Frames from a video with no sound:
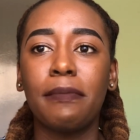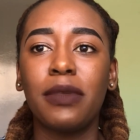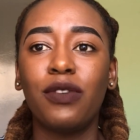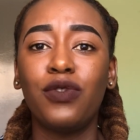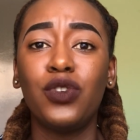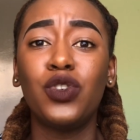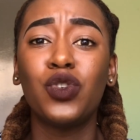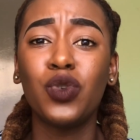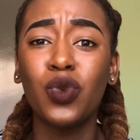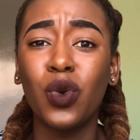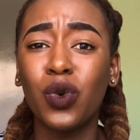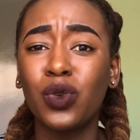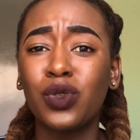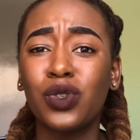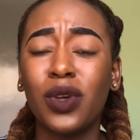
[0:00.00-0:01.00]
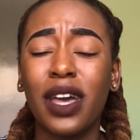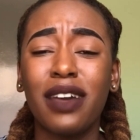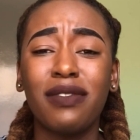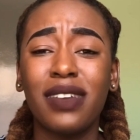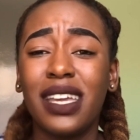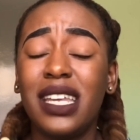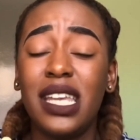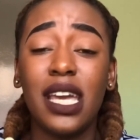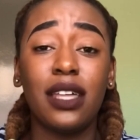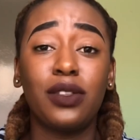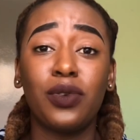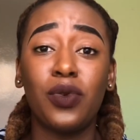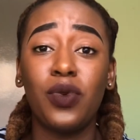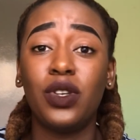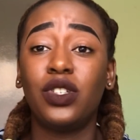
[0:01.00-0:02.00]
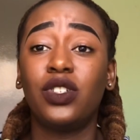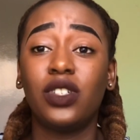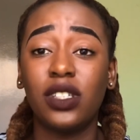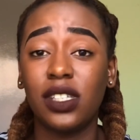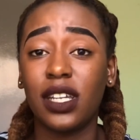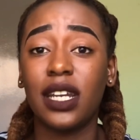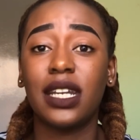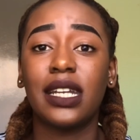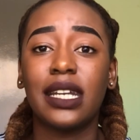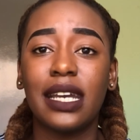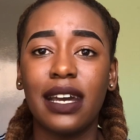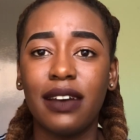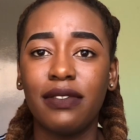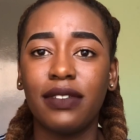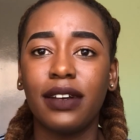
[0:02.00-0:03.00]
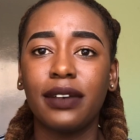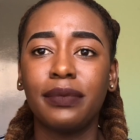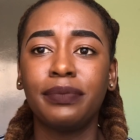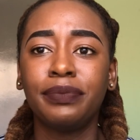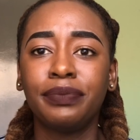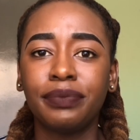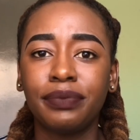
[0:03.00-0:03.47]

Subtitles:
If you do also have any other questions that I didn't cover,